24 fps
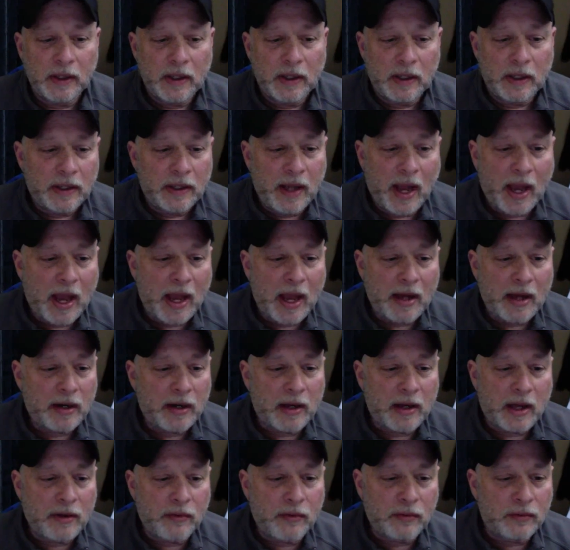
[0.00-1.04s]
Yeah,
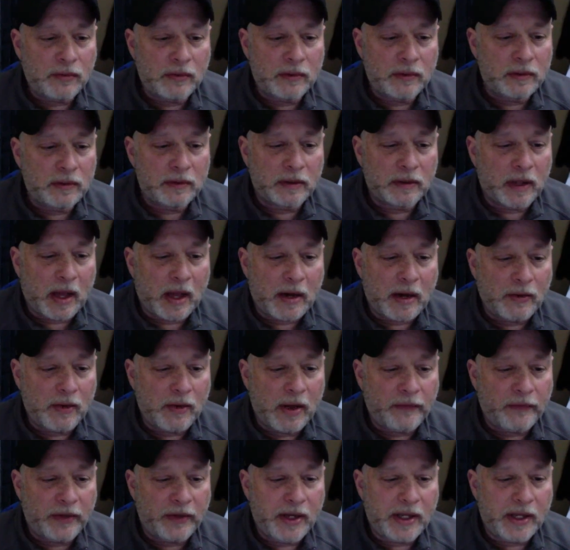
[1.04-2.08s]
I don't
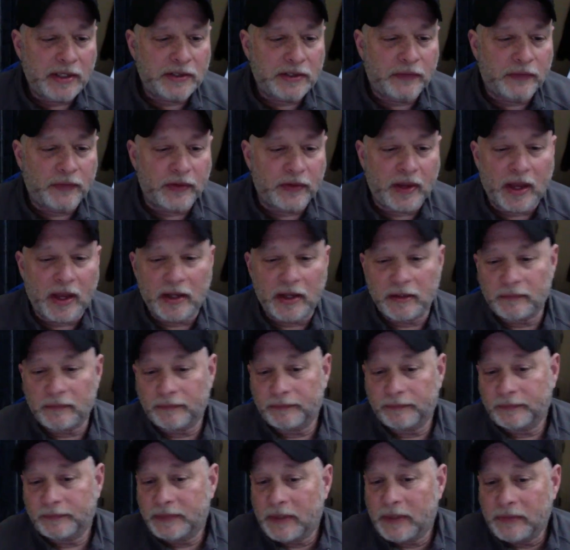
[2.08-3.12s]
have an answer for that.
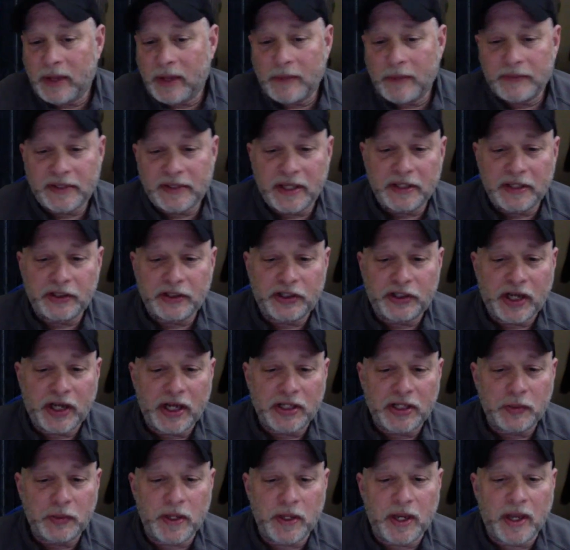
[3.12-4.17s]
Sometimes things
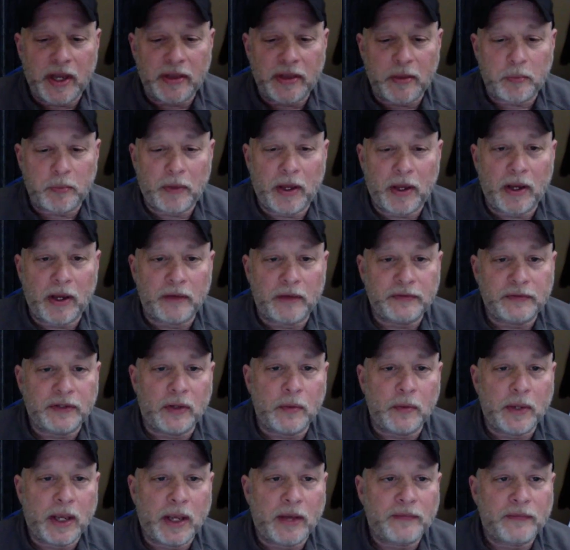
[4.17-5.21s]
change when you get in the playoffs,
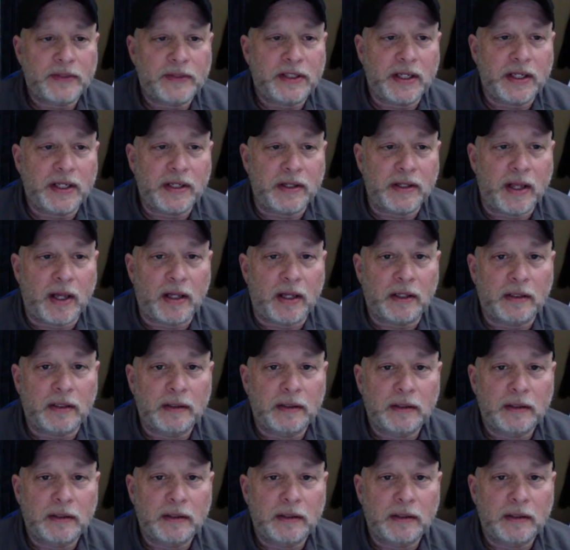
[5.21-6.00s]
though. We have seen that.